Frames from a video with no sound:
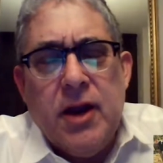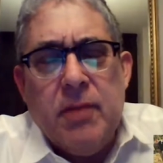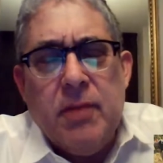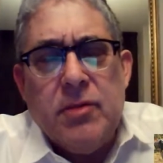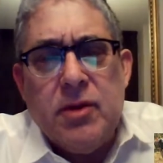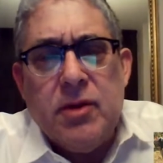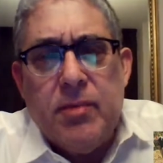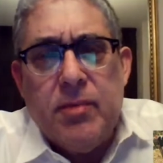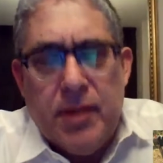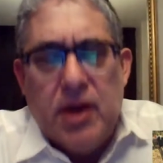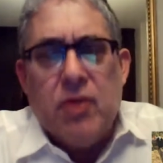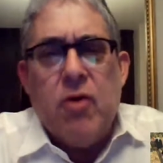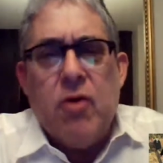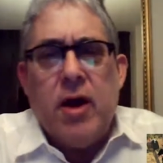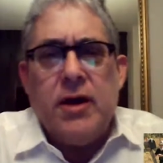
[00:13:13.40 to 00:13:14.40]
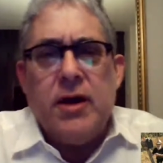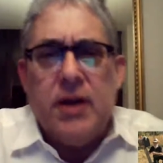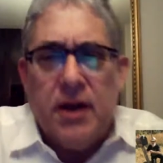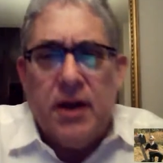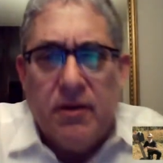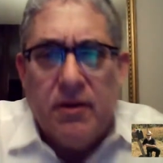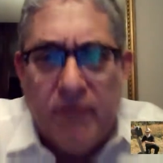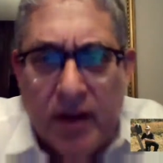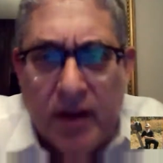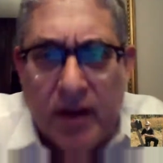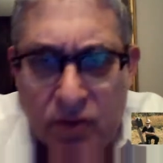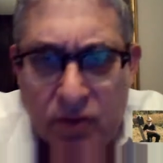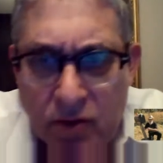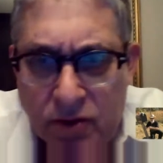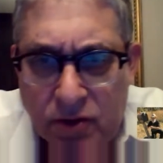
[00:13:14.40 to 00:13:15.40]
to be accredited
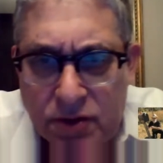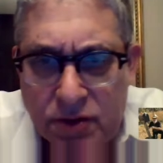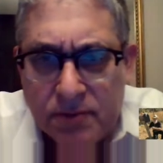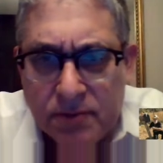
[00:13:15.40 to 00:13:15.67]
investors.